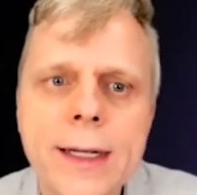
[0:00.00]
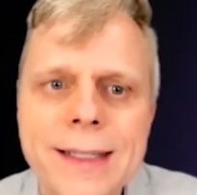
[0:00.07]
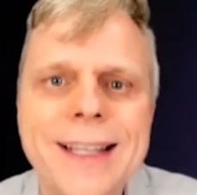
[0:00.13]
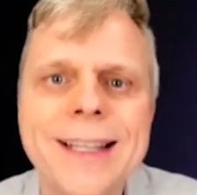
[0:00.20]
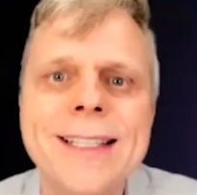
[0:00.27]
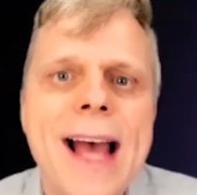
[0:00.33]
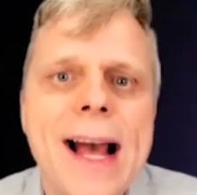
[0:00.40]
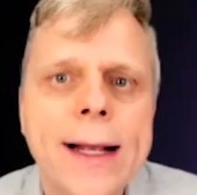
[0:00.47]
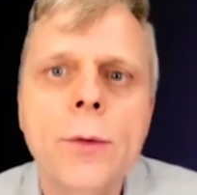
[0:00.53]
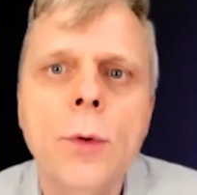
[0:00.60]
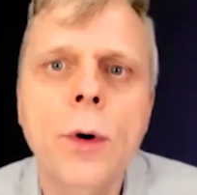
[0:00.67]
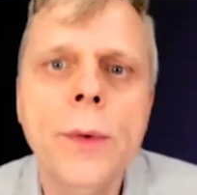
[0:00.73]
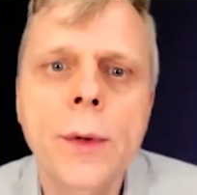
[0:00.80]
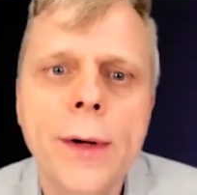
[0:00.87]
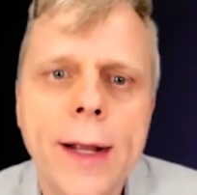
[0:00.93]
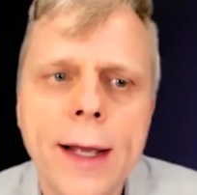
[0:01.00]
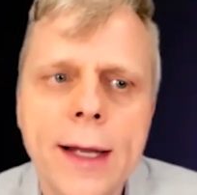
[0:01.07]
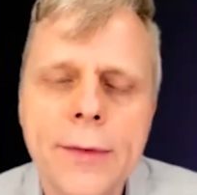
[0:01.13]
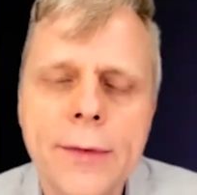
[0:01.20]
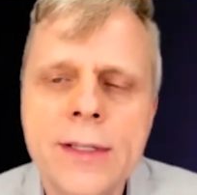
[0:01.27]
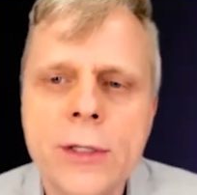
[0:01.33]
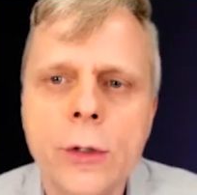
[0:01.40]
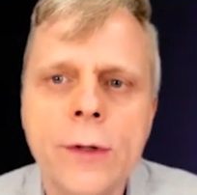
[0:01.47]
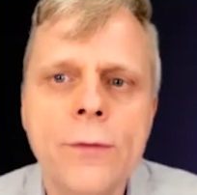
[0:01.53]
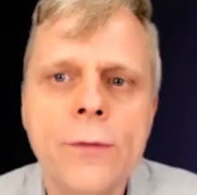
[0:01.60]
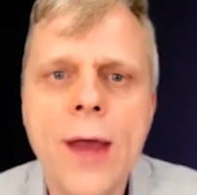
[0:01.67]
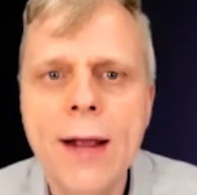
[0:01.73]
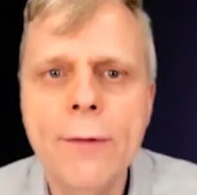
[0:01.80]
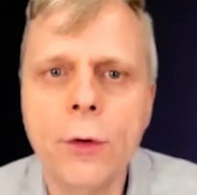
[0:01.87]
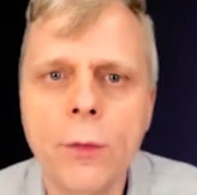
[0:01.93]
It's exactly what we would have. And so if you
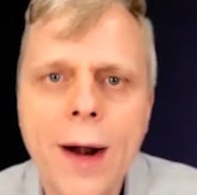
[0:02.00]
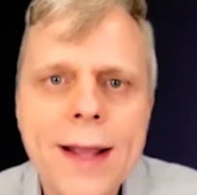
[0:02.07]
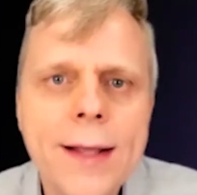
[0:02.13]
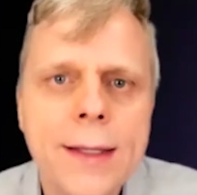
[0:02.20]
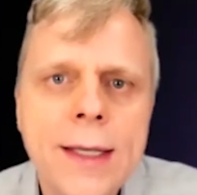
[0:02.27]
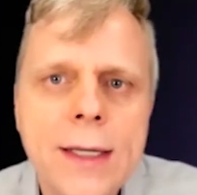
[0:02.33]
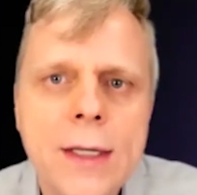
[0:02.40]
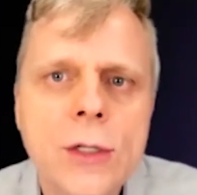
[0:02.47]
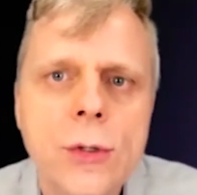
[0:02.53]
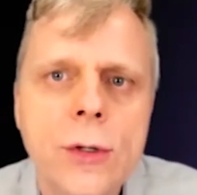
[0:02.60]
have the right keys,